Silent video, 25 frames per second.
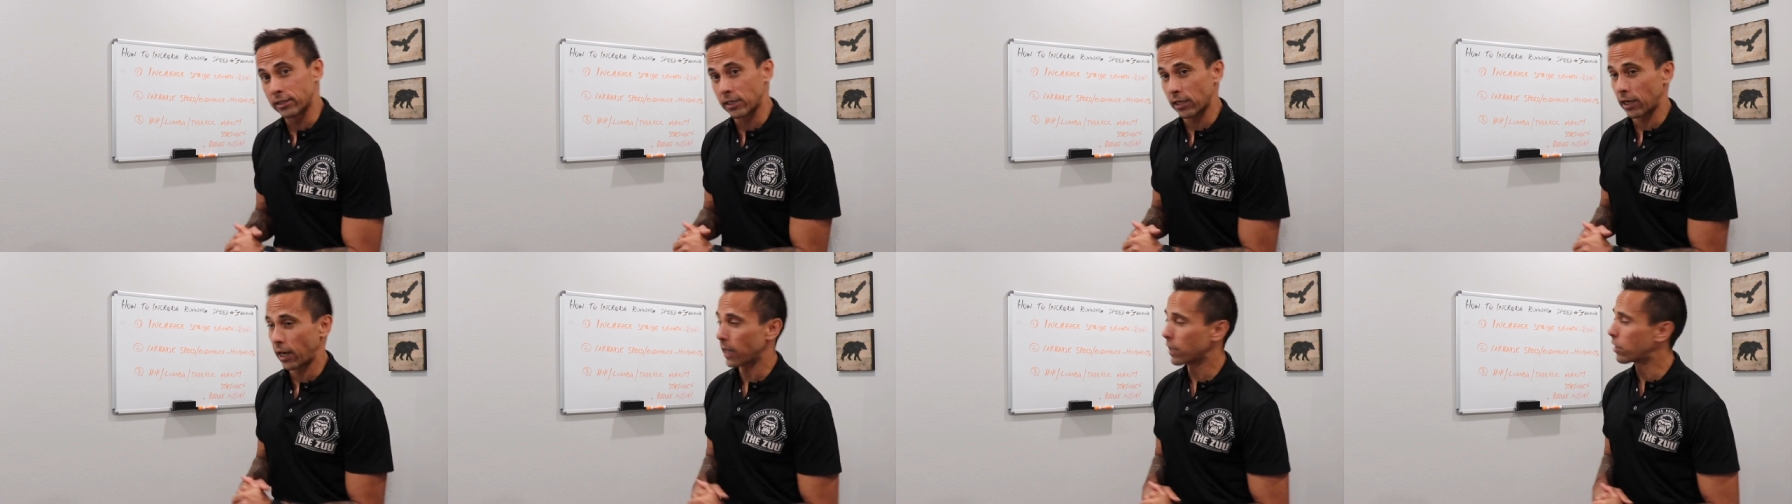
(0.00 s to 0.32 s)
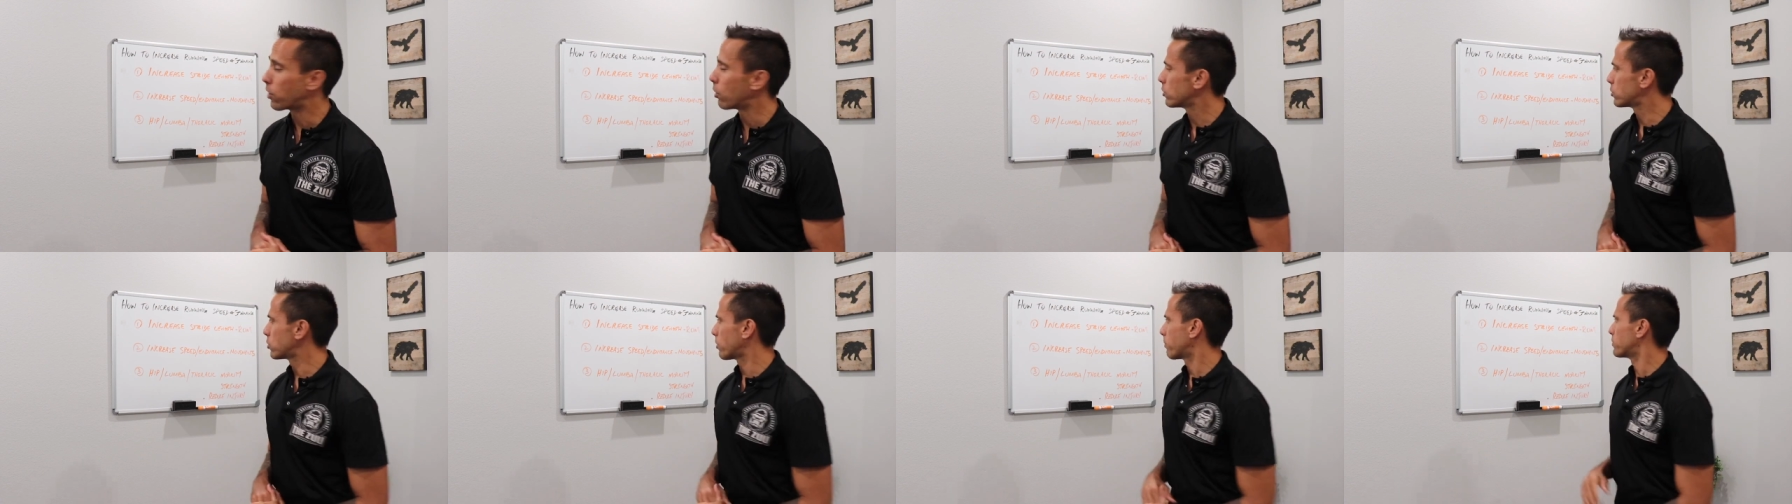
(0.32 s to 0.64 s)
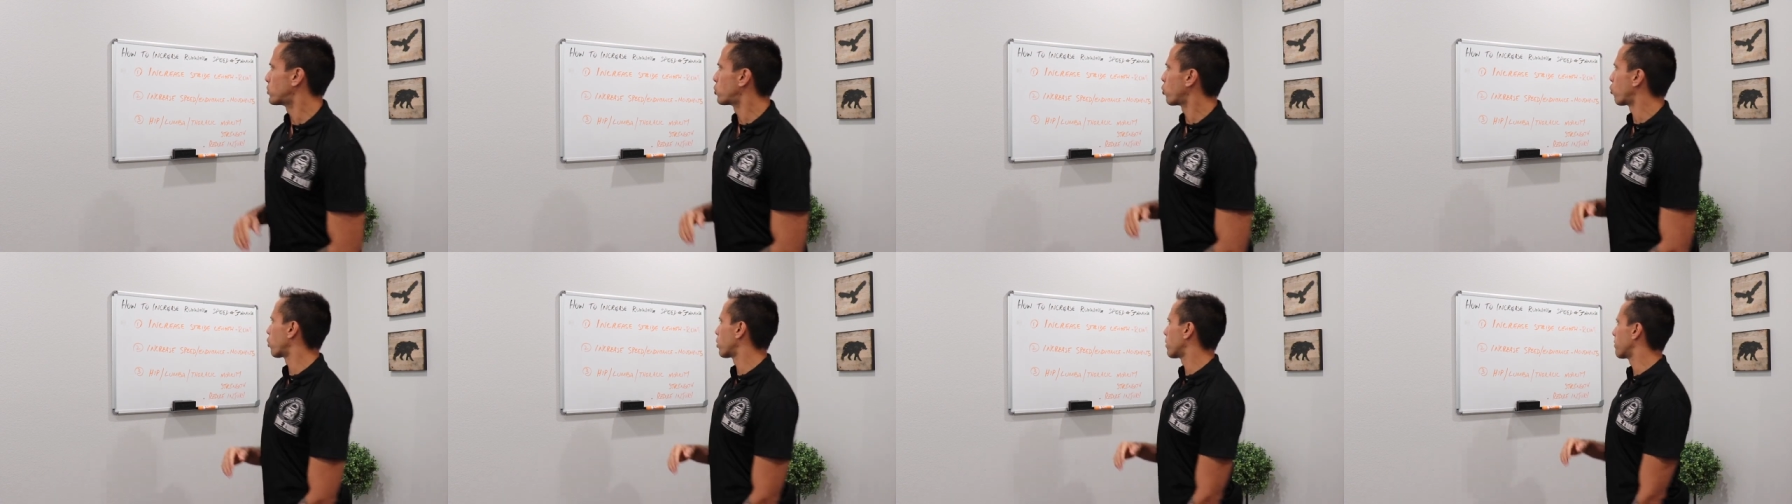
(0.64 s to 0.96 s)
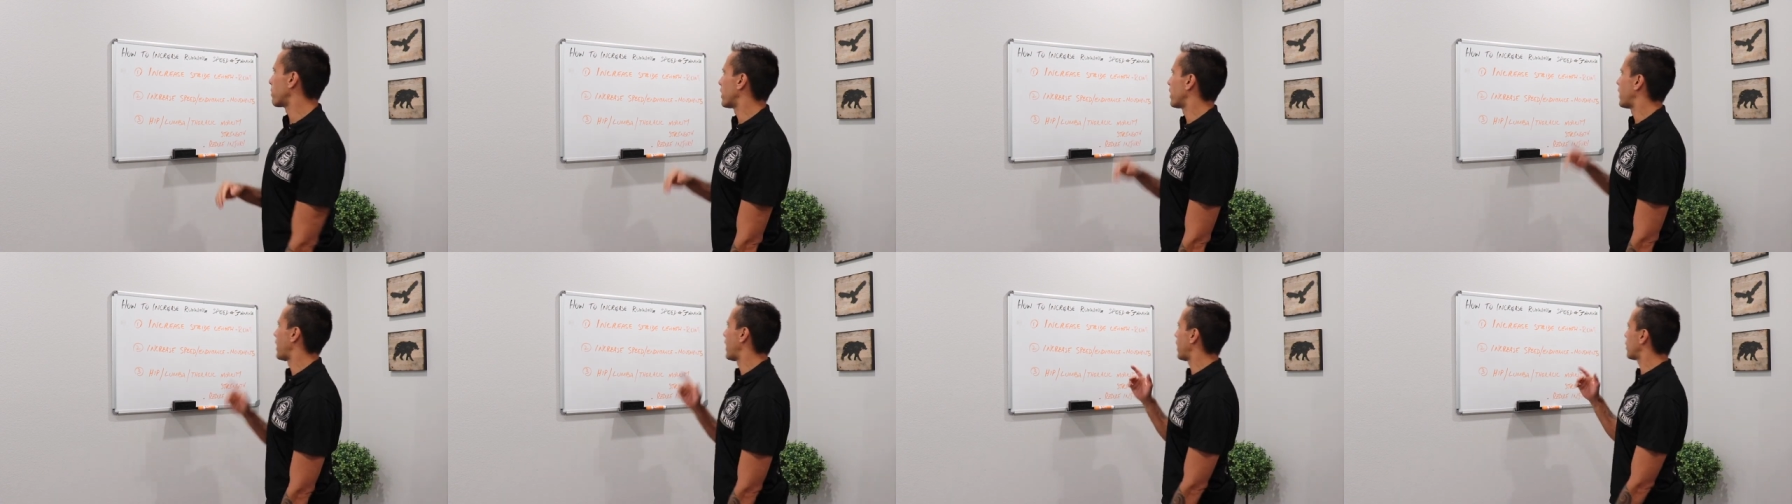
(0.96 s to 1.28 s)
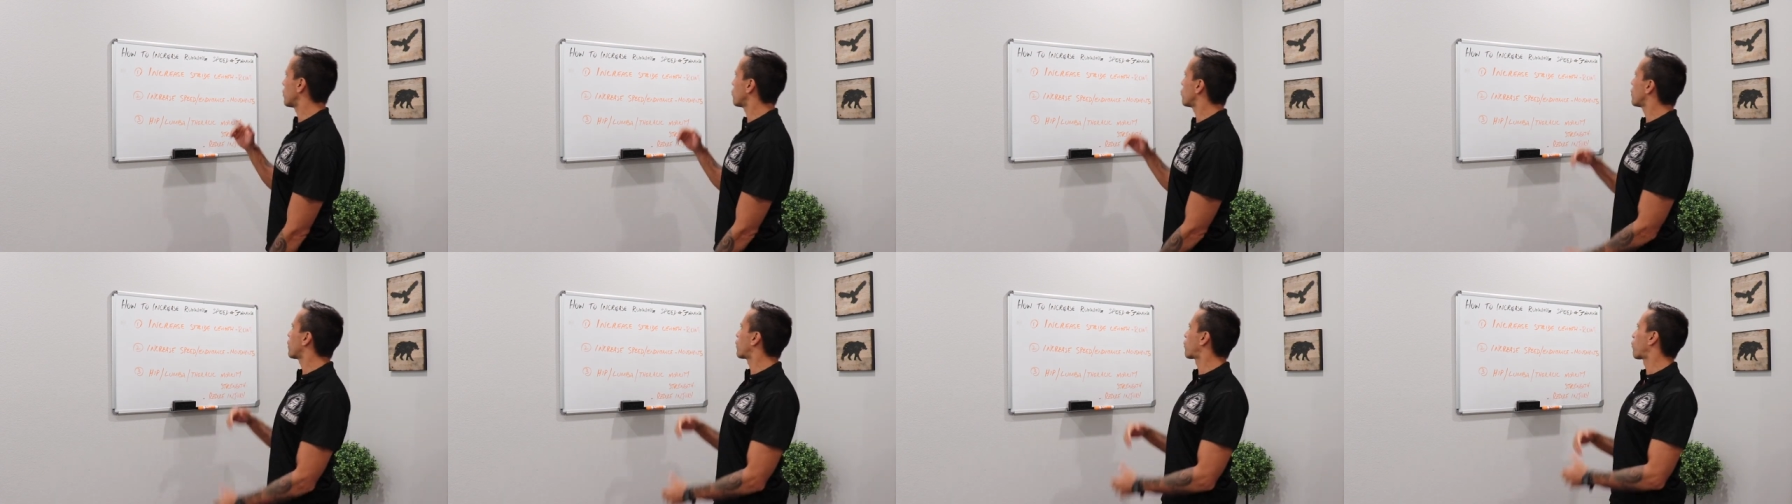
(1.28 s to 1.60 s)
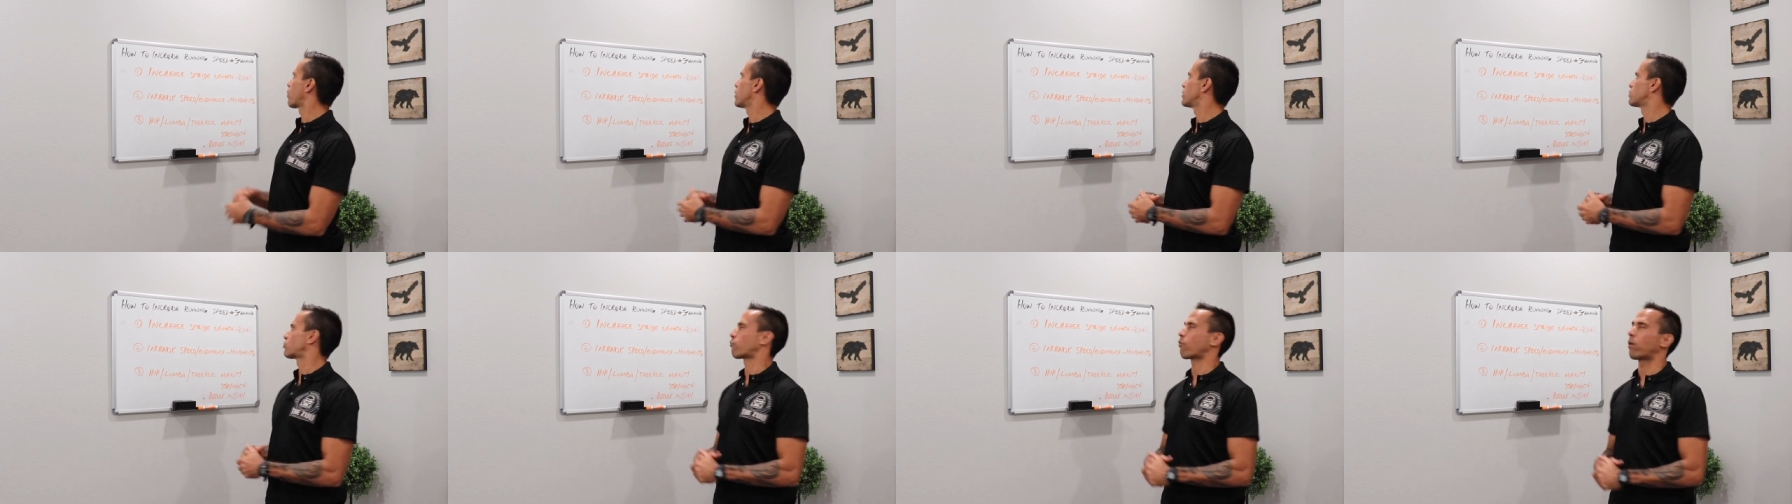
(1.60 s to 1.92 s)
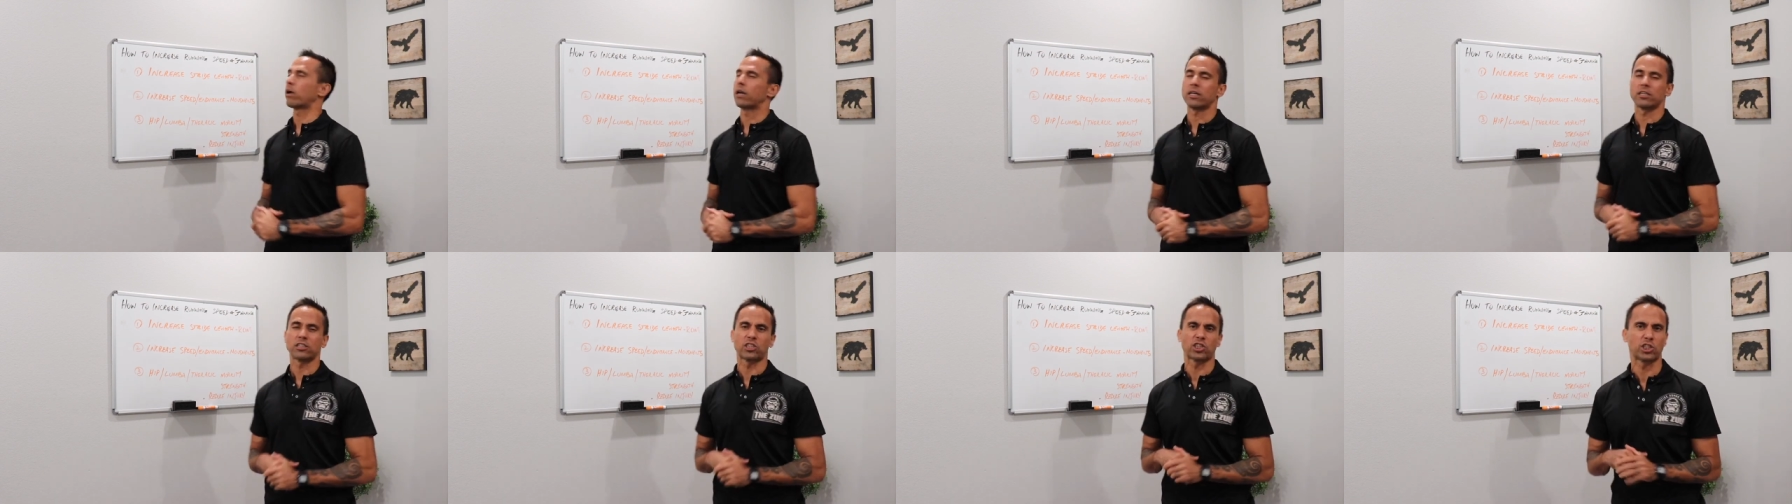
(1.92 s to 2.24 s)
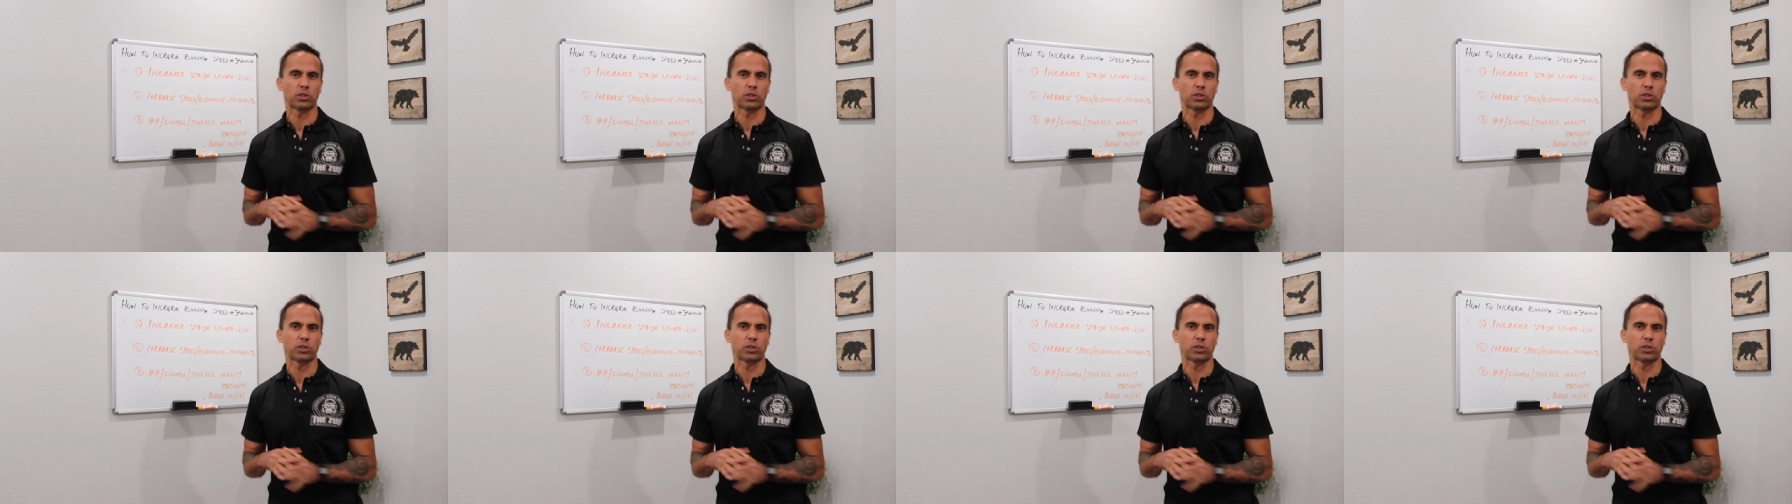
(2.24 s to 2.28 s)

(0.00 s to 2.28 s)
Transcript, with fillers: Today guys, I'll be talking about how to increase running